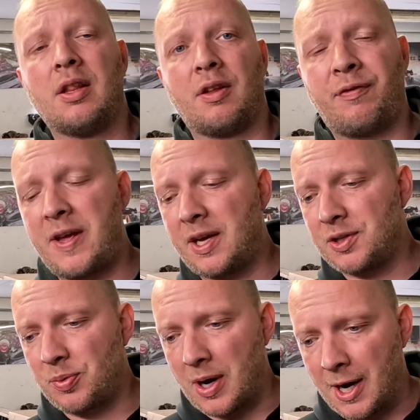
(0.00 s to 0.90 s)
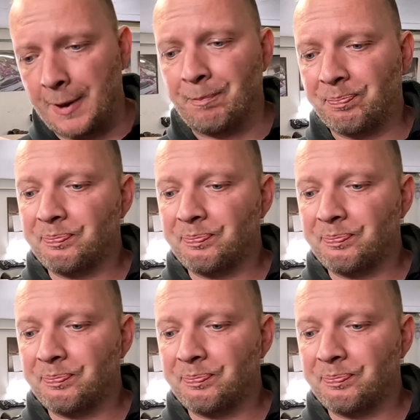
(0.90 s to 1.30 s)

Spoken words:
The figures were